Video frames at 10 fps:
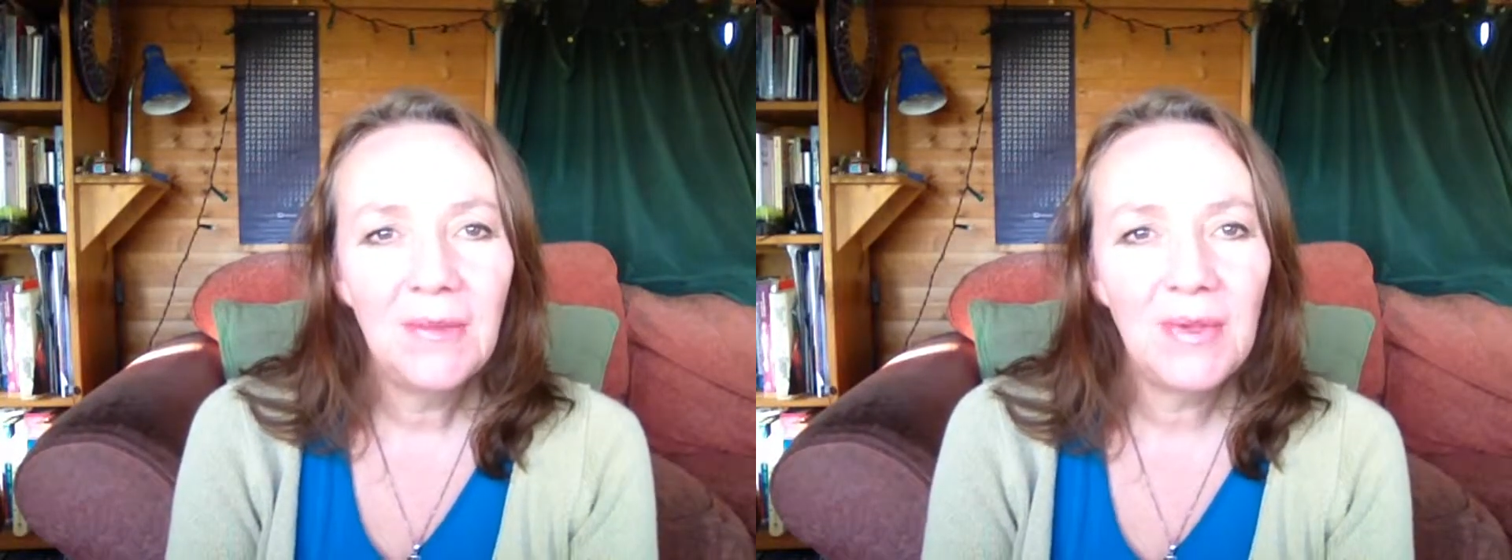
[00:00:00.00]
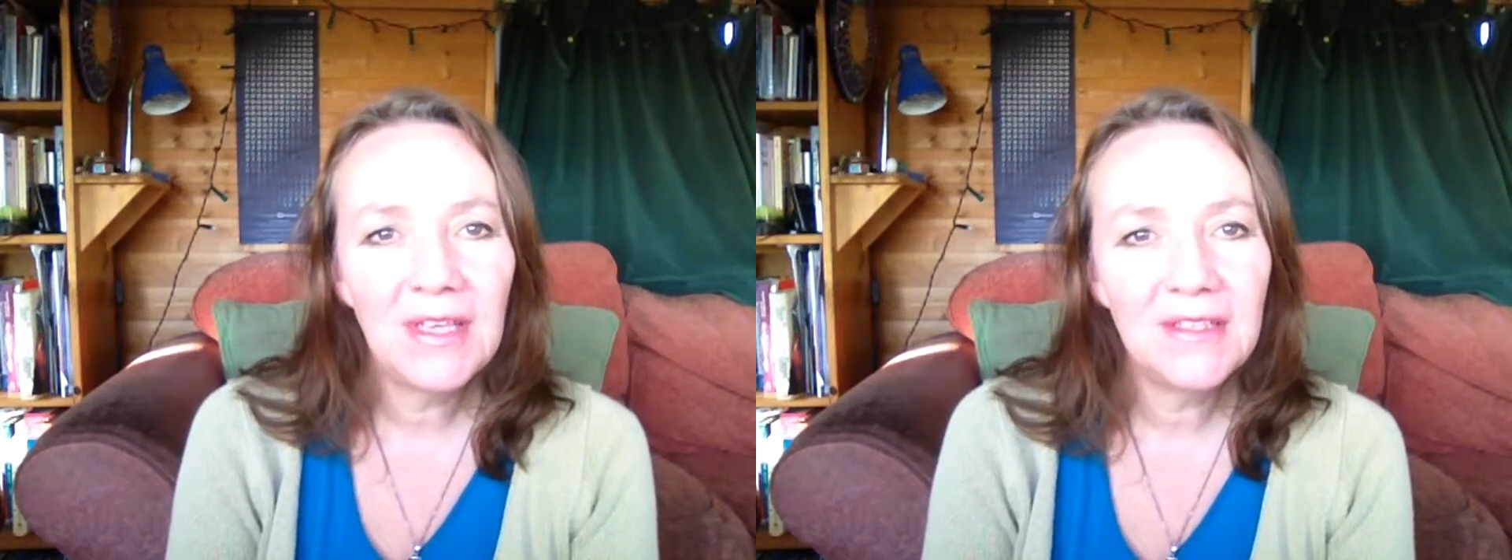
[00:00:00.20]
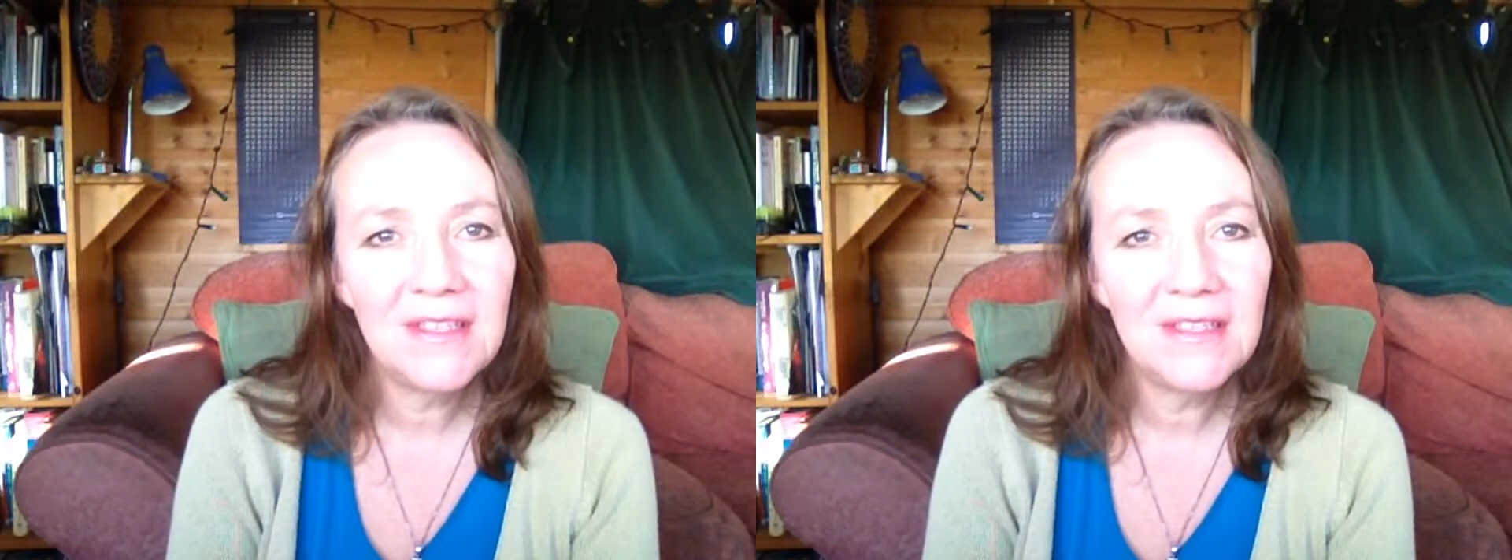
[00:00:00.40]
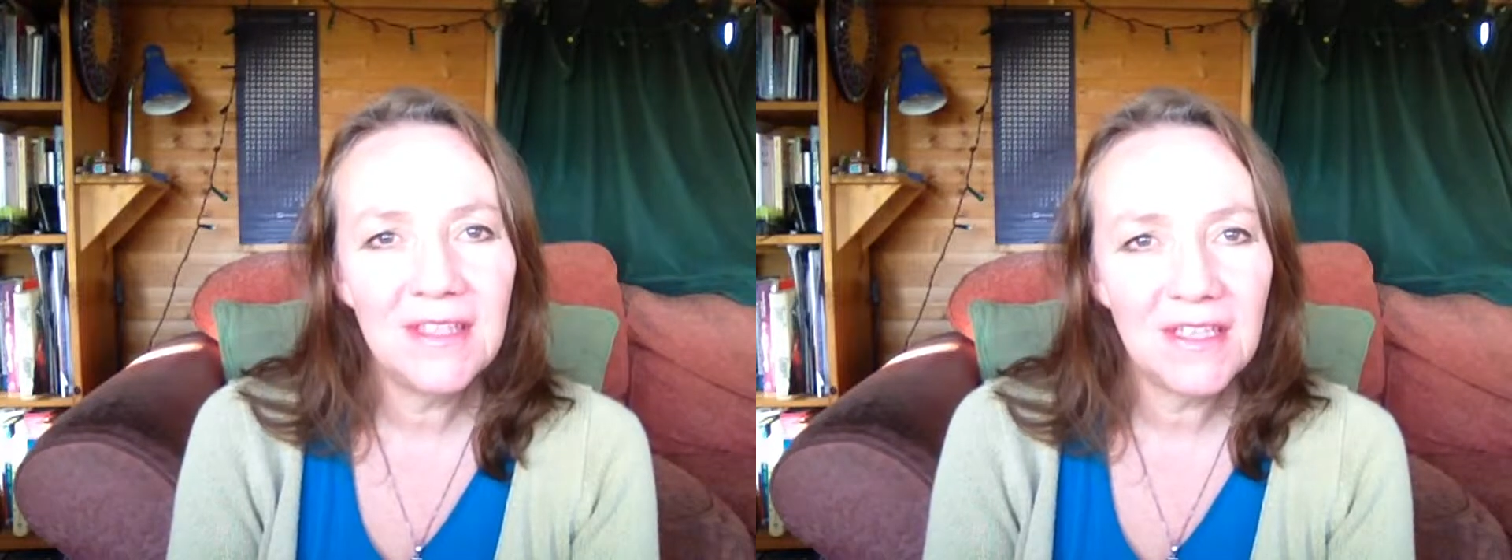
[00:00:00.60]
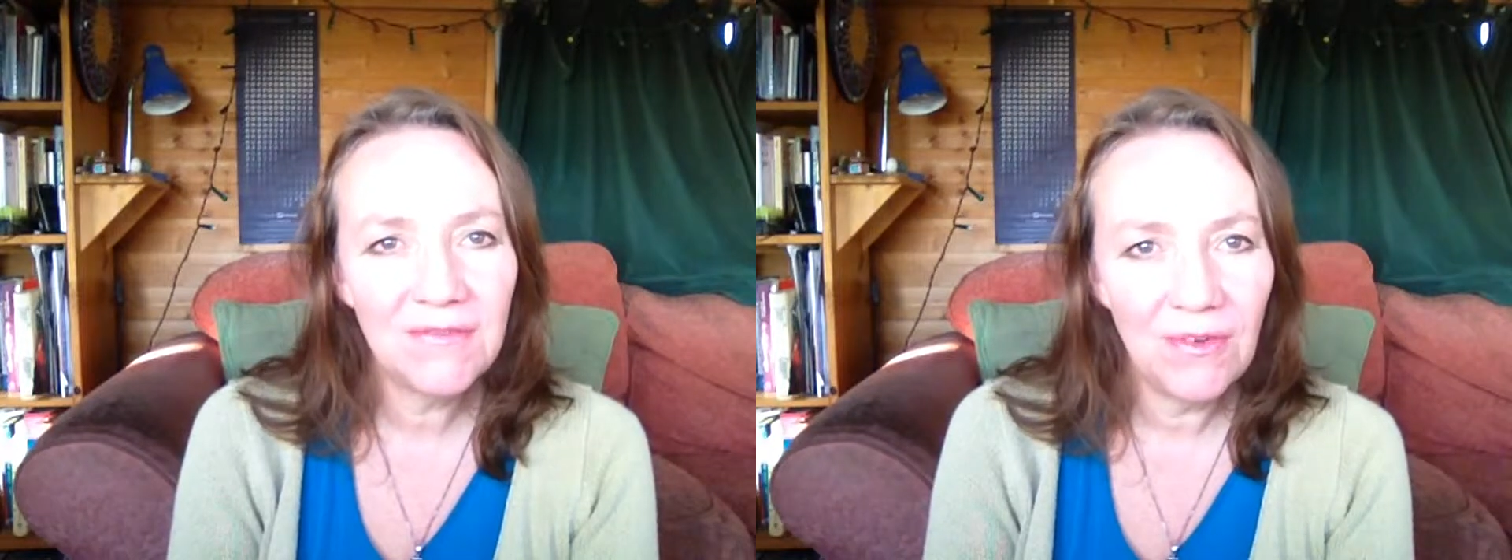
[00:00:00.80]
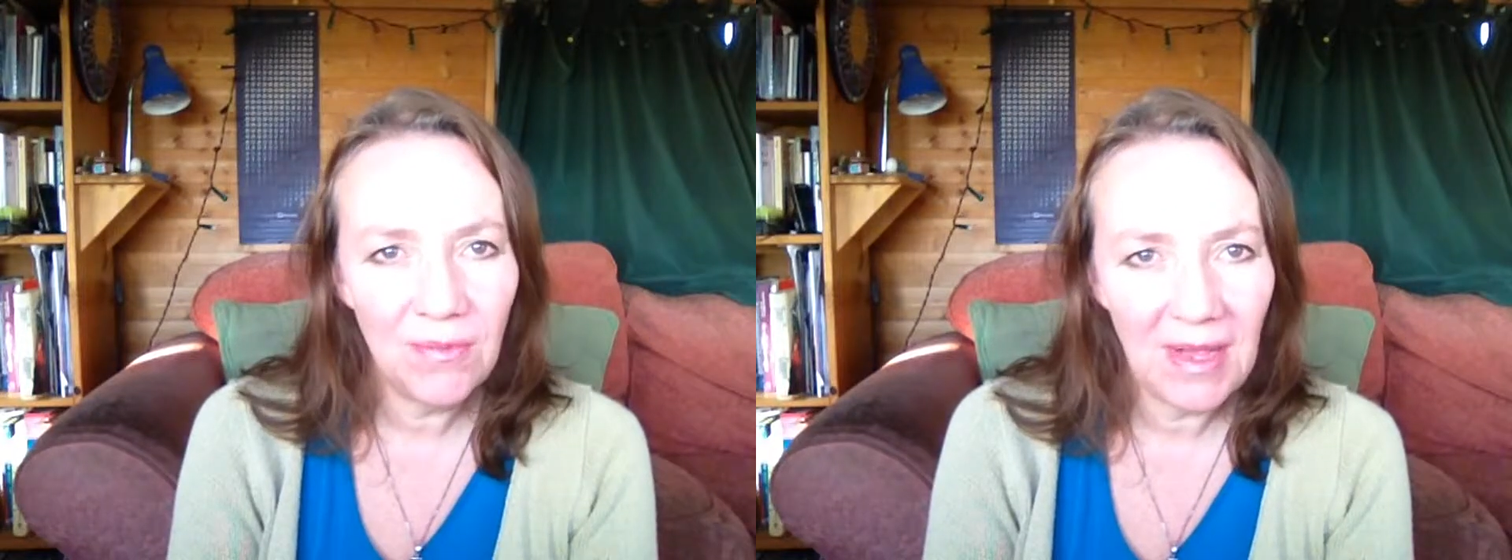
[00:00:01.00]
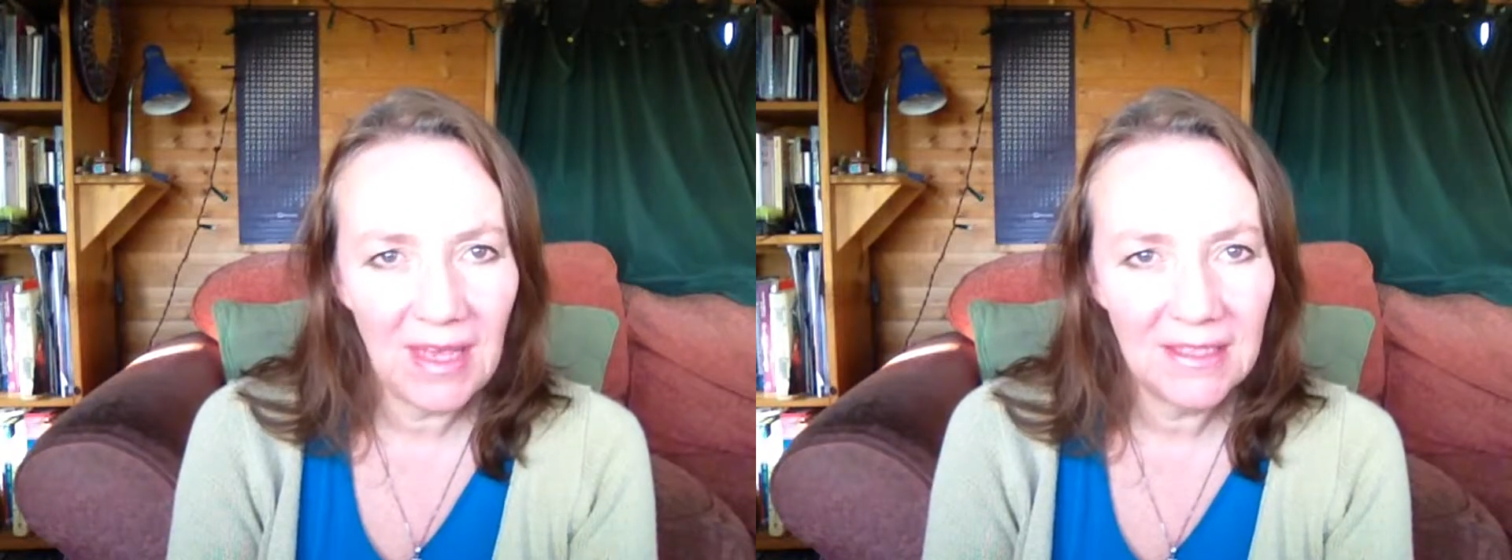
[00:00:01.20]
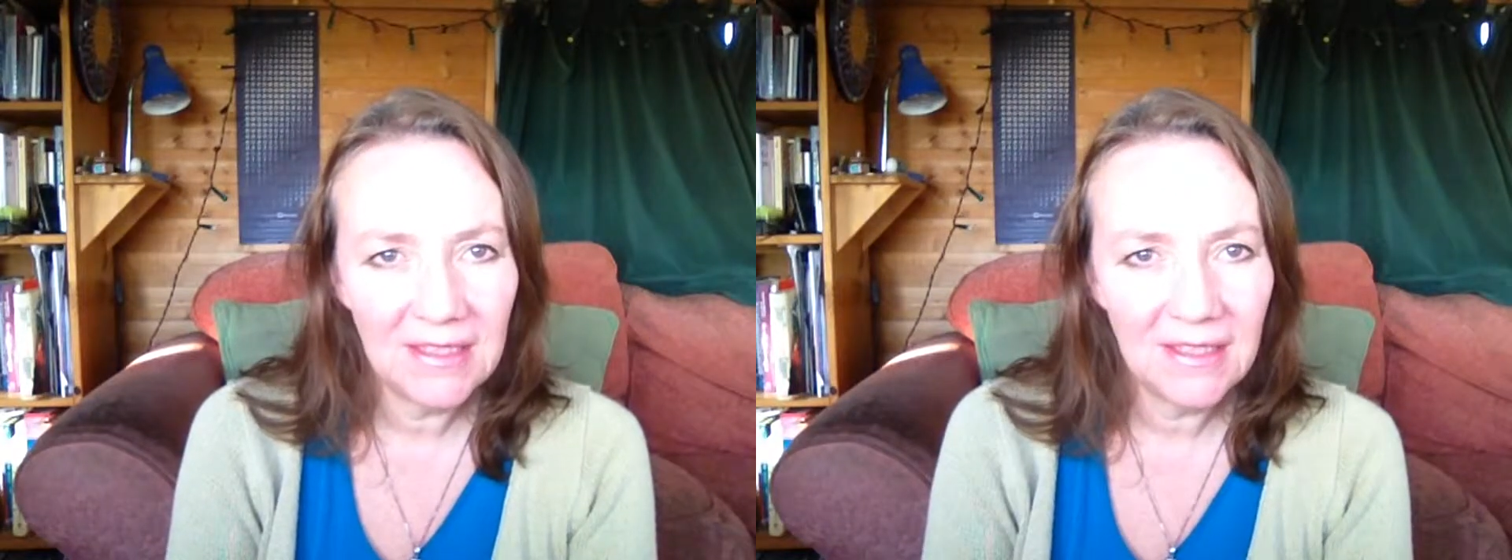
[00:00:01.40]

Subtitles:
because the sixth form had